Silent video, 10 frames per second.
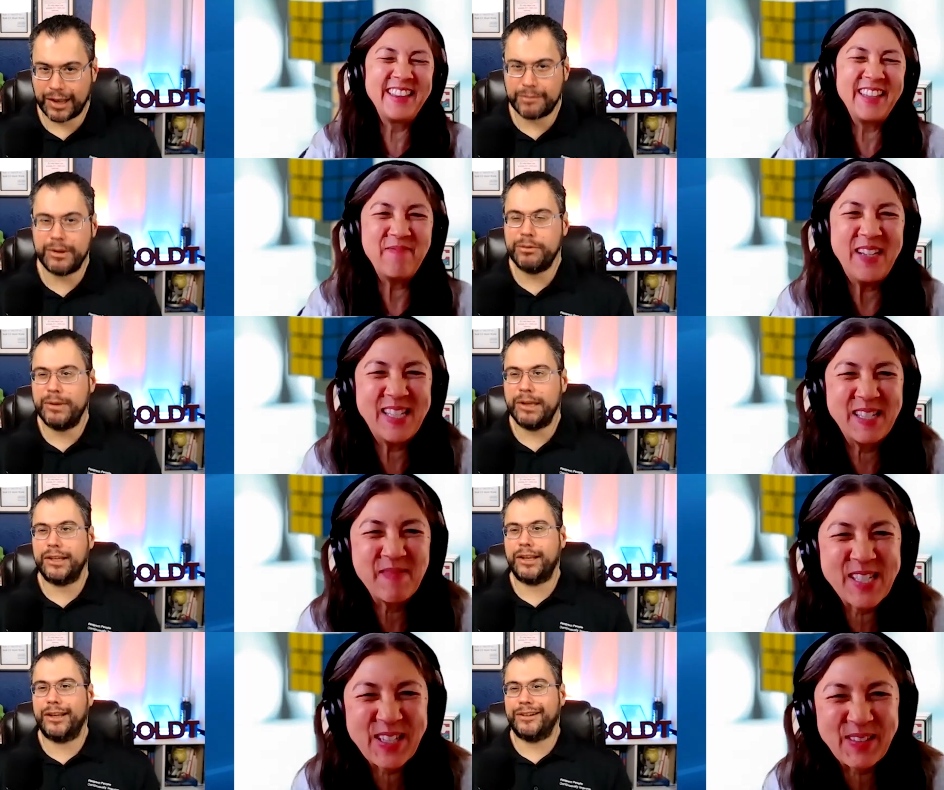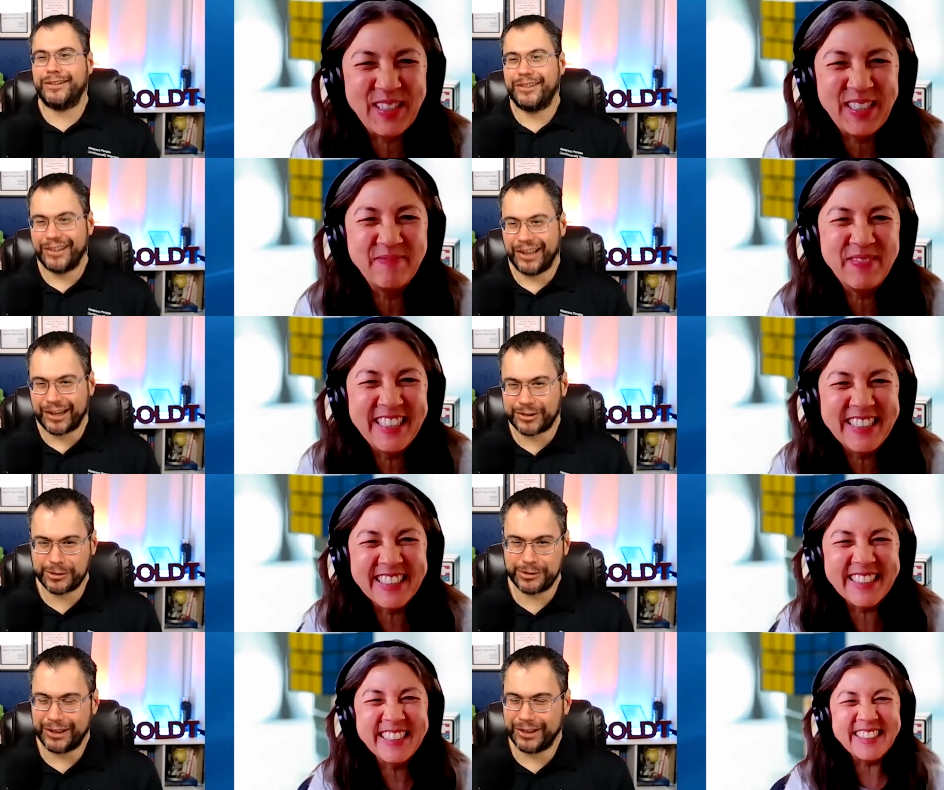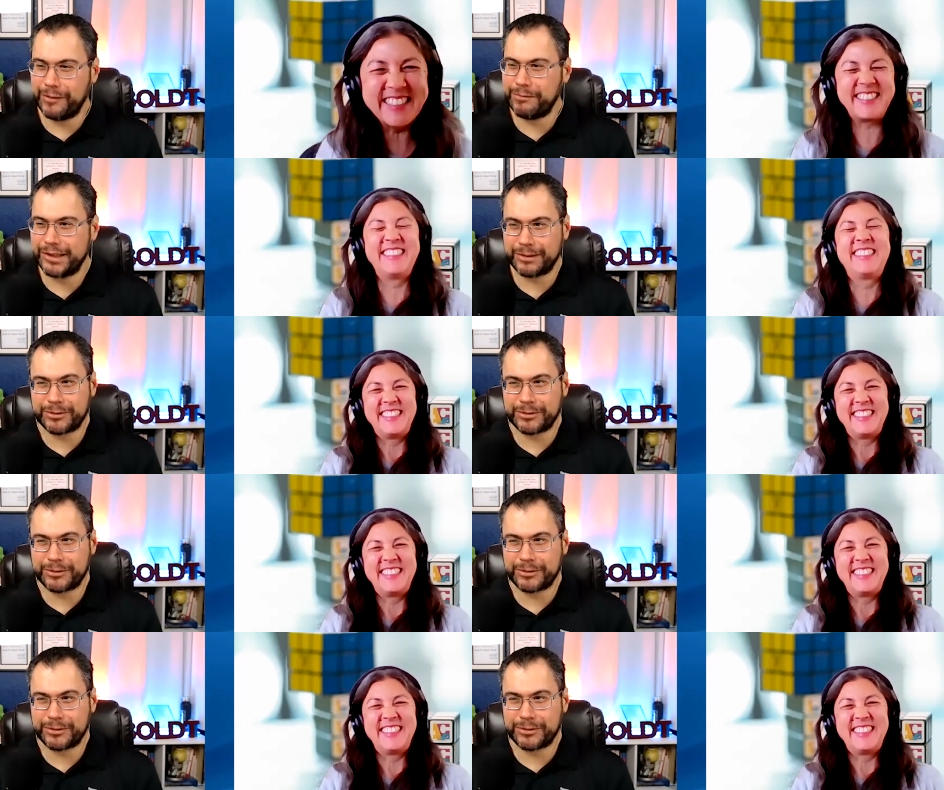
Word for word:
Speaker 1: I'm implementing it. Scrum. I do. I love me some